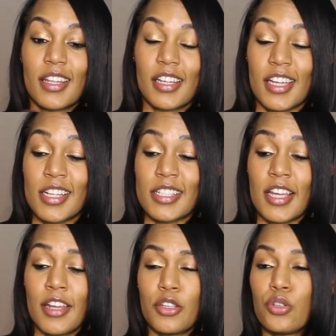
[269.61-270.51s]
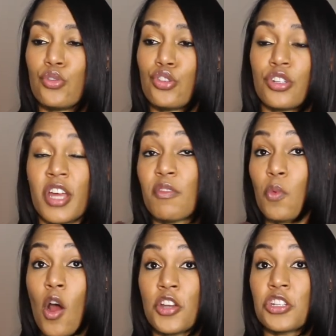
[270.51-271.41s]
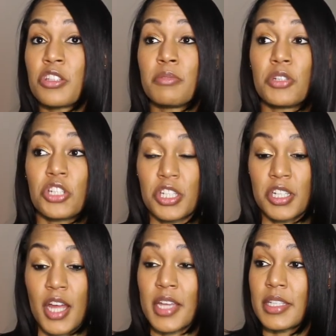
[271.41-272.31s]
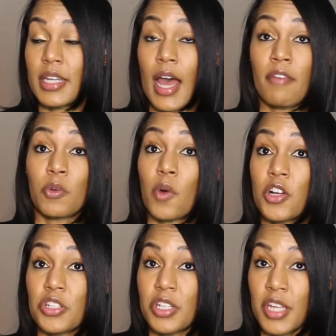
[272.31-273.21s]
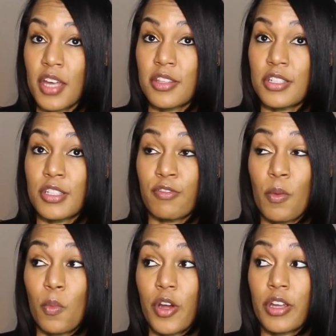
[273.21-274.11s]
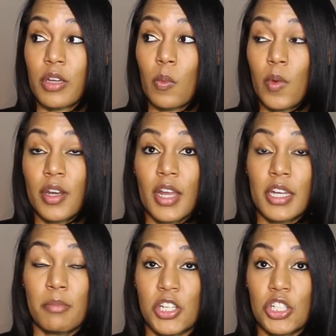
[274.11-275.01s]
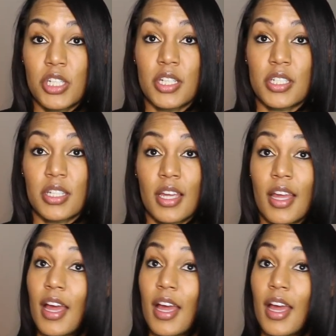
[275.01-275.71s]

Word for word: The lady said, you shouldn't have washed it in the machine. I said, I haven't washed it yet. This is from wearing it one night in my sheets.